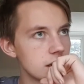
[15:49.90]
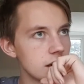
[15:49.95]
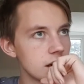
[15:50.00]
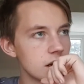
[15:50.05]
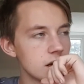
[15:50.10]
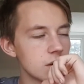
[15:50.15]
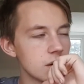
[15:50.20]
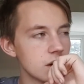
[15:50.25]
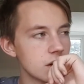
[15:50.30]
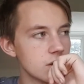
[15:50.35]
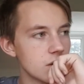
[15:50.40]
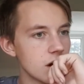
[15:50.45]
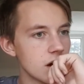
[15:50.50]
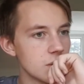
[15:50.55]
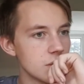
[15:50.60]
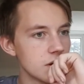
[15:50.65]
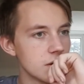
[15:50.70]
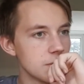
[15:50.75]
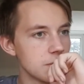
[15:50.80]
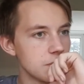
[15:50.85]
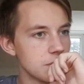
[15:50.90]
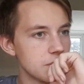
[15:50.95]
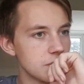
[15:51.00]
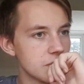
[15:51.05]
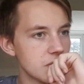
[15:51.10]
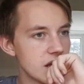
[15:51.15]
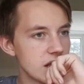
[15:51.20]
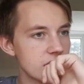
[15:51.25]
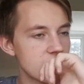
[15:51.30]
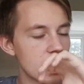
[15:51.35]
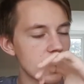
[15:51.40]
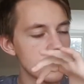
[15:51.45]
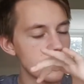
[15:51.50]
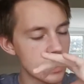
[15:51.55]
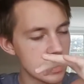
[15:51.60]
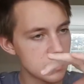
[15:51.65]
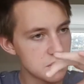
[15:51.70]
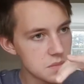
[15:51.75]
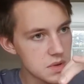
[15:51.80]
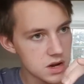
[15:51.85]
how do I describe it? It's
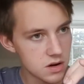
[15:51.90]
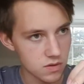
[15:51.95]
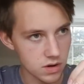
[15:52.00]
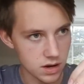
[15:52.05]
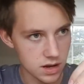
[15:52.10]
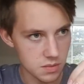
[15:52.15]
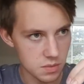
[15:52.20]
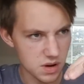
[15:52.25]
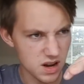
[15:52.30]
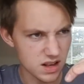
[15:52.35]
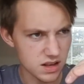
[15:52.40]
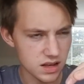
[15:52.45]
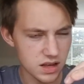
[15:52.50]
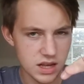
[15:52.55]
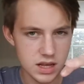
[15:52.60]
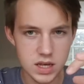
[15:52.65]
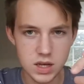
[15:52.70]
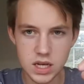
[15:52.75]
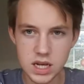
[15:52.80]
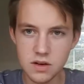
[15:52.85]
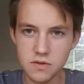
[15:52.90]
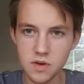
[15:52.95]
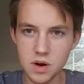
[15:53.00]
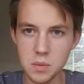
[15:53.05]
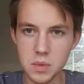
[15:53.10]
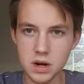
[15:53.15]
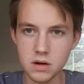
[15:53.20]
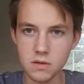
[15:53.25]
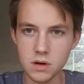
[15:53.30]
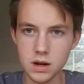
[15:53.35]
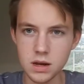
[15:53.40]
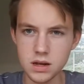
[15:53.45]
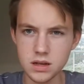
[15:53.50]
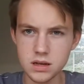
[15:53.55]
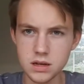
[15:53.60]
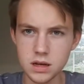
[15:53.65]
minerally, but it's a different minerally.